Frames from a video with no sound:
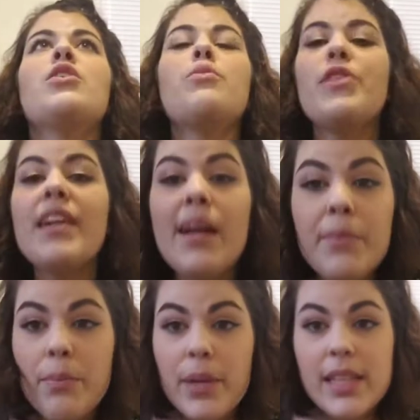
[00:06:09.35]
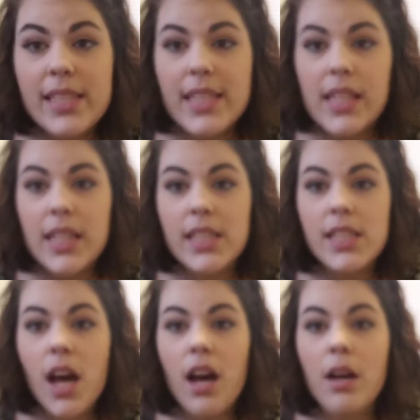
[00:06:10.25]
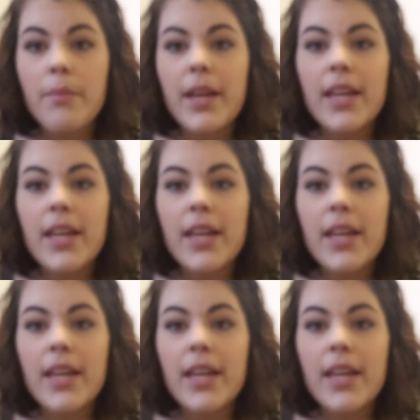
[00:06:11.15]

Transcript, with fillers: you think I'm the bee's knees, um,